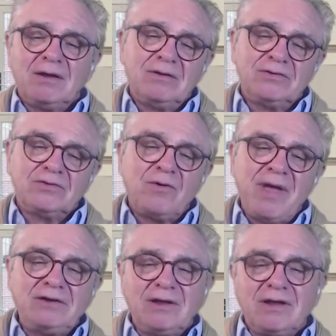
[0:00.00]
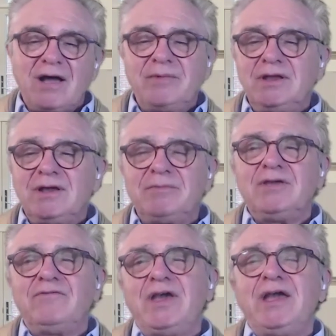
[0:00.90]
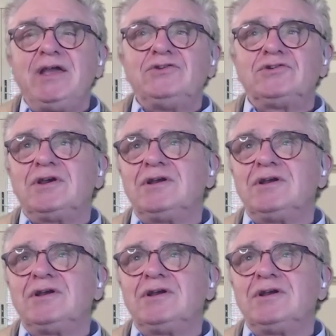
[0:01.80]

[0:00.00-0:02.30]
was a romantic comedy, coming of age,